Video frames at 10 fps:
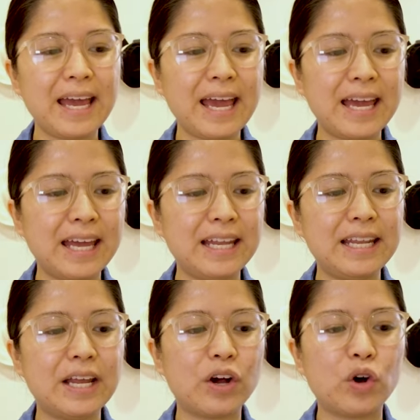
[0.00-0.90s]

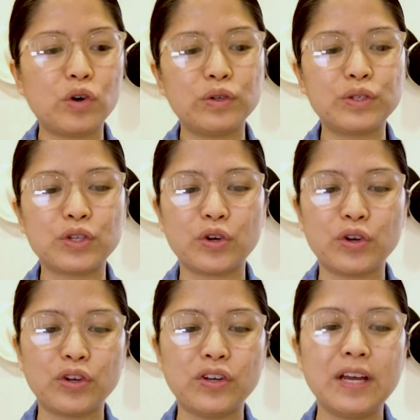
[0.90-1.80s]
And
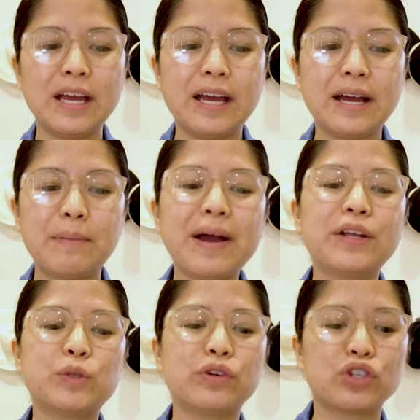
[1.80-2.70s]
also, might
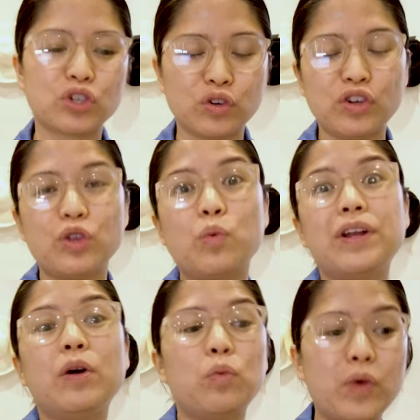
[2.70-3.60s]
as well show you, the
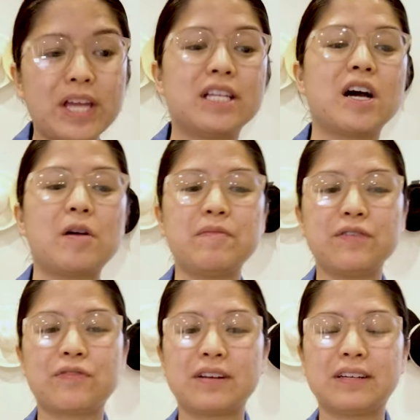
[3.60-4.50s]
one that Wade got
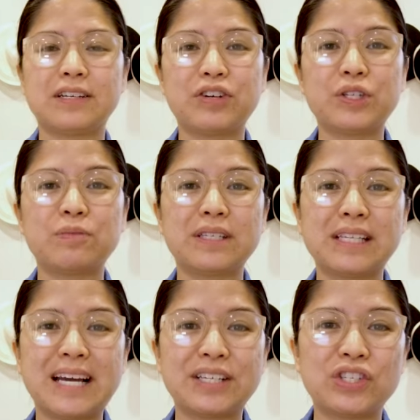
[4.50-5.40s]
me for Christmas
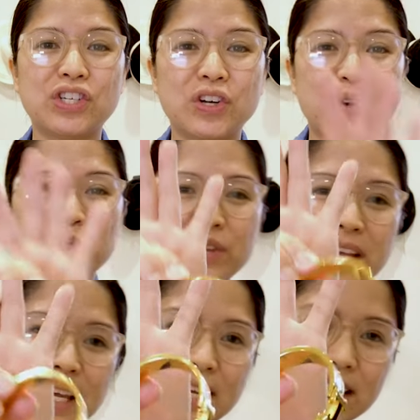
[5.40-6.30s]
last year
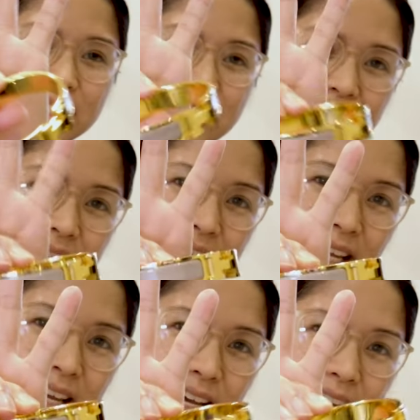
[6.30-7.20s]
is this
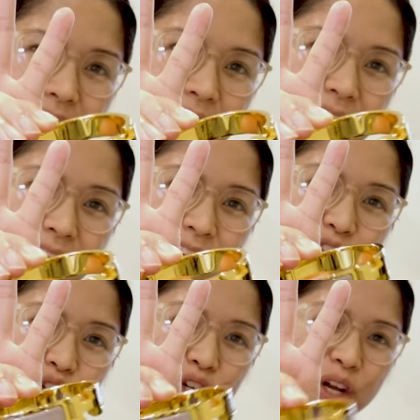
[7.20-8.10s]

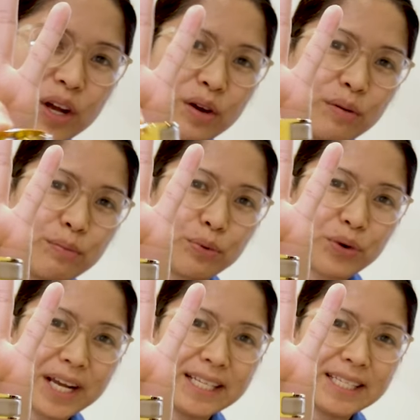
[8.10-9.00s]
H
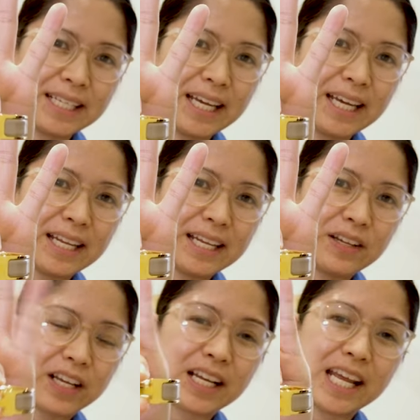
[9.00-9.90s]
bracelet,
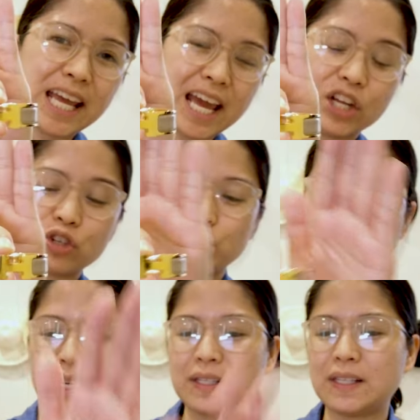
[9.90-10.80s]
the Clic H
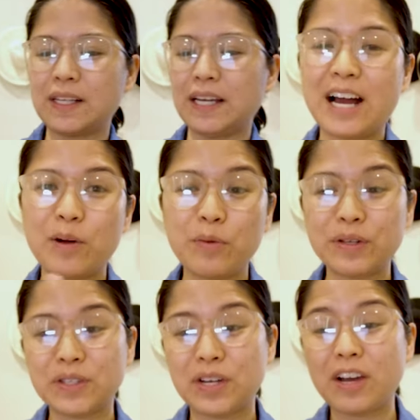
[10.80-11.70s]
Bracelet.
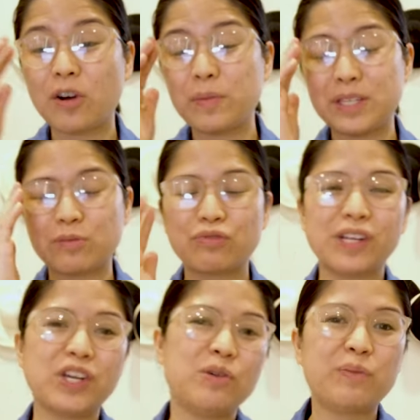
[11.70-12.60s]
Amongst other, he got me some
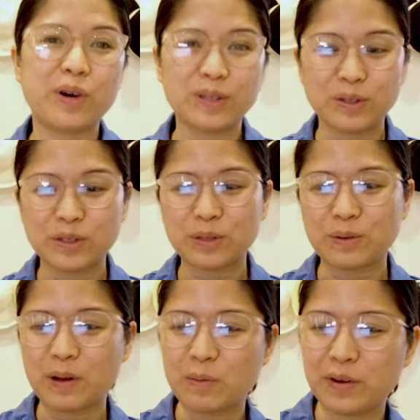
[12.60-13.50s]
really cute puzzles as
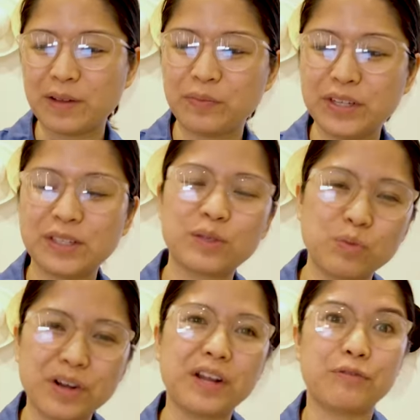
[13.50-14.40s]
well, but this is
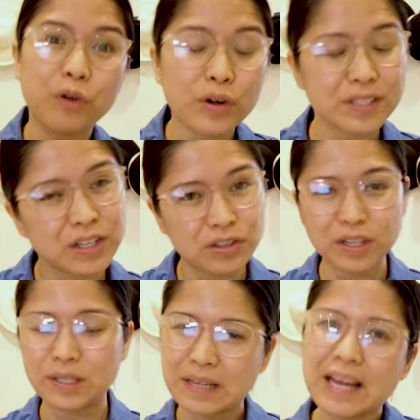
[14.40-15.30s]
one that falls into
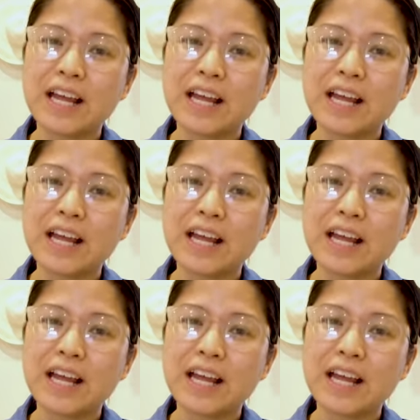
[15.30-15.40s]
this